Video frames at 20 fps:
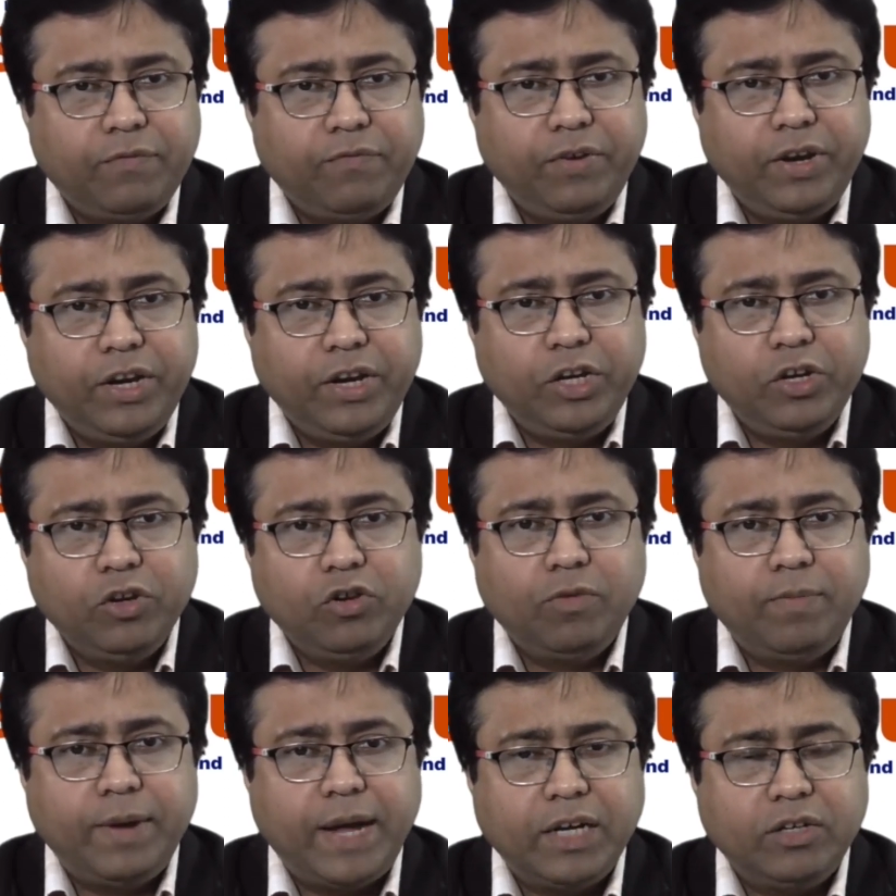free to
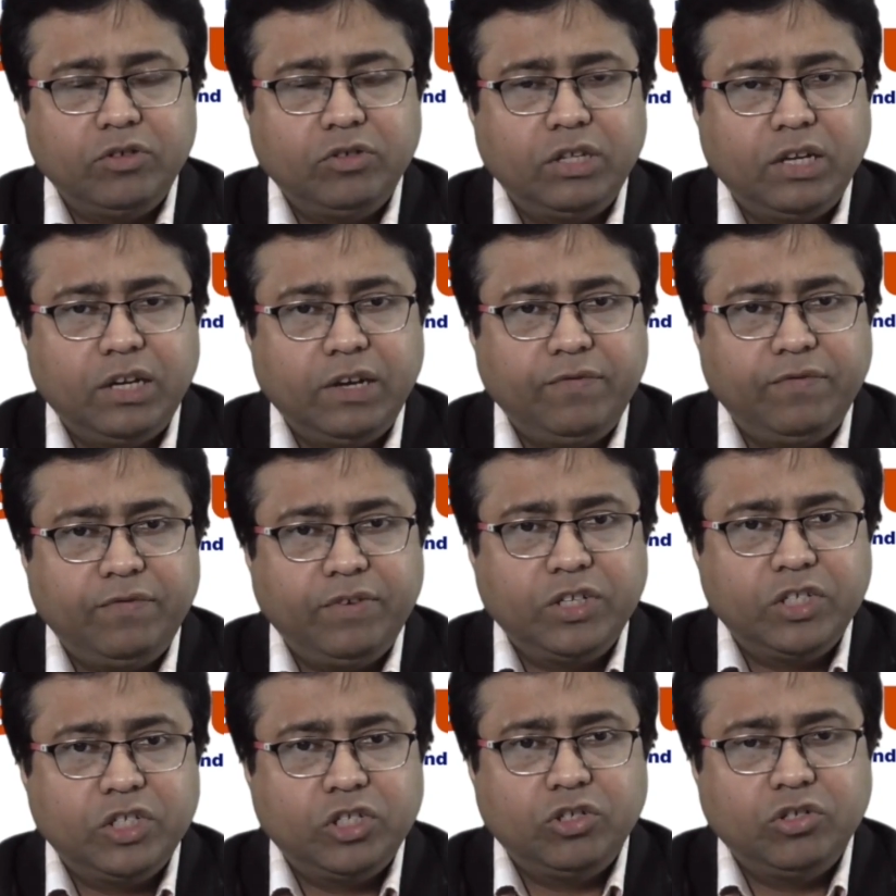go back to the
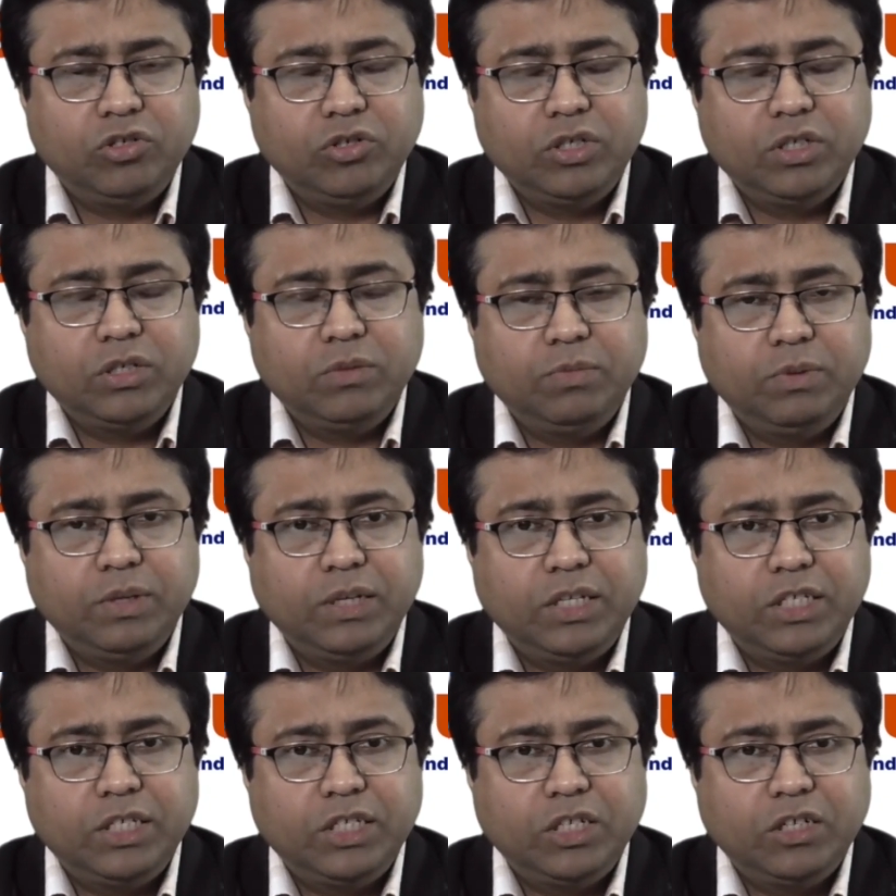references which has been
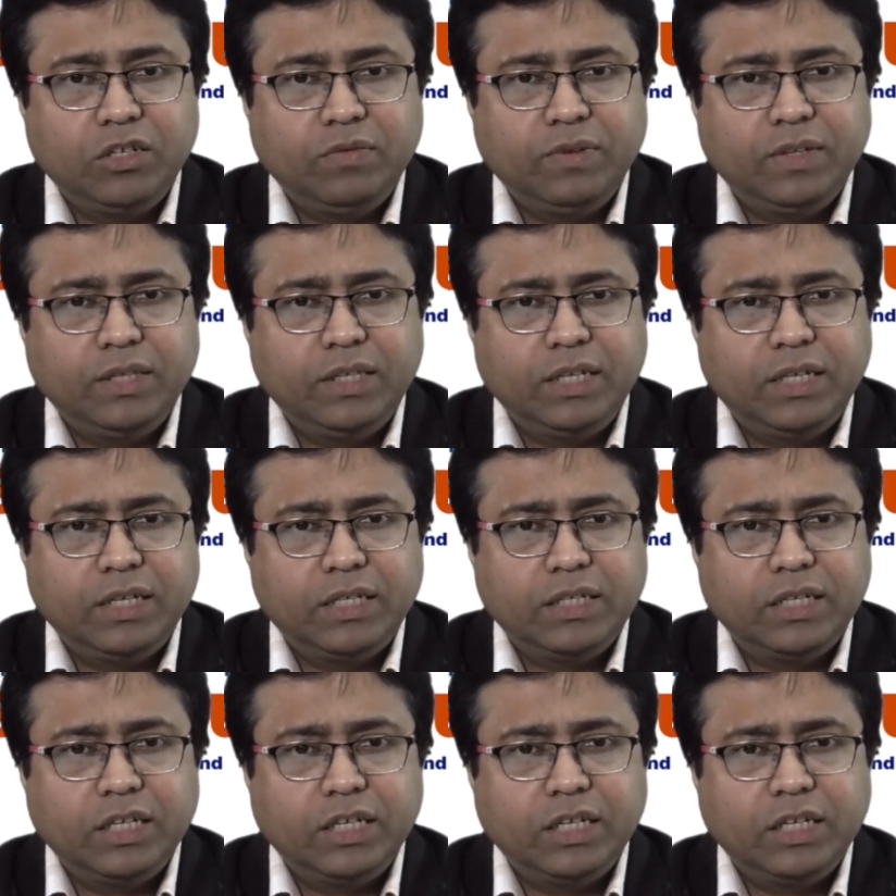listed over there